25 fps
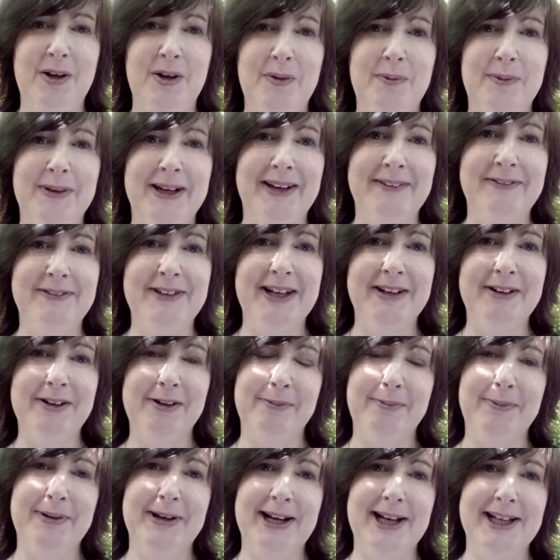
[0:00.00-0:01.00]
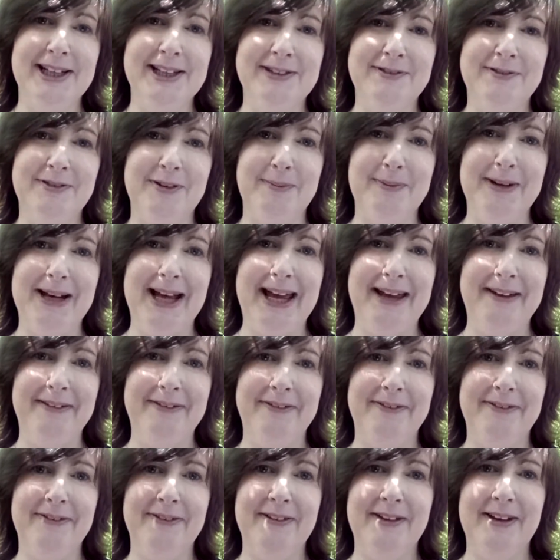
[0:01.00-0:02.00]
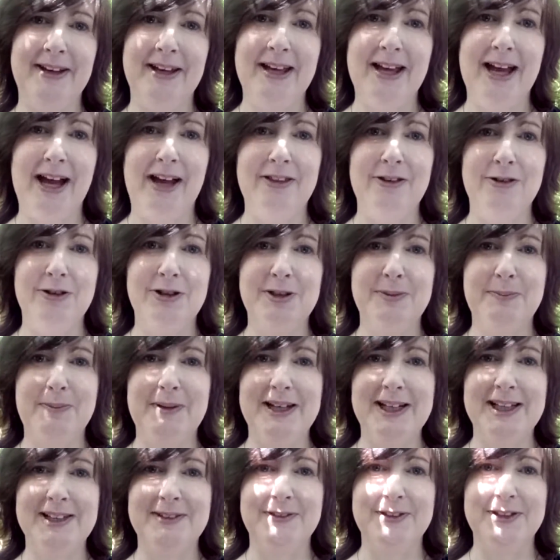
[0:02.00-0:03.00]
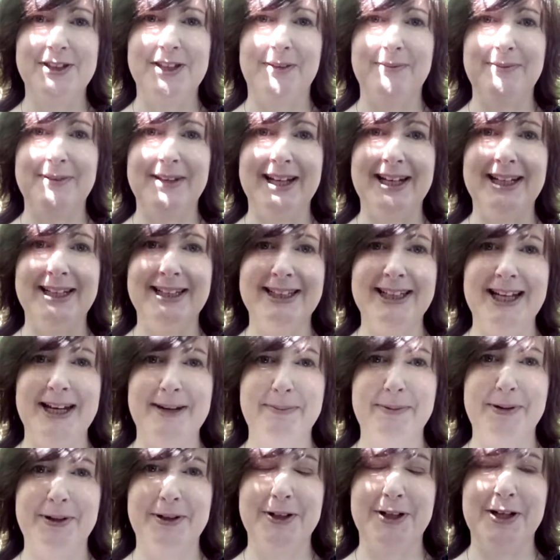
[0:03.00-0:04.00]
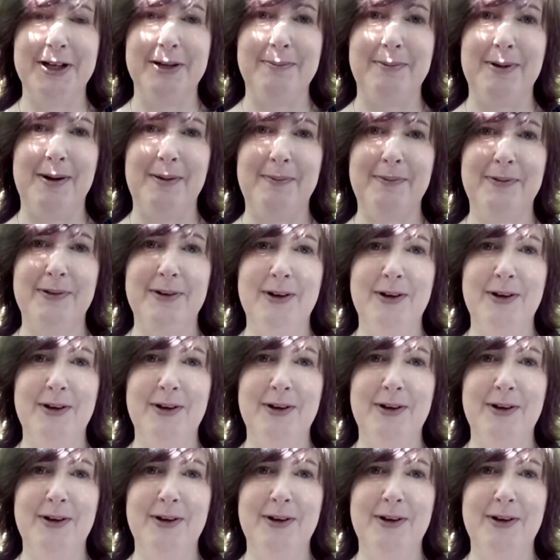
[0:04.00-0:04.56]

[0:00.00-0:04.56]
when I've decompressed from life and there's space for something deeper to come up,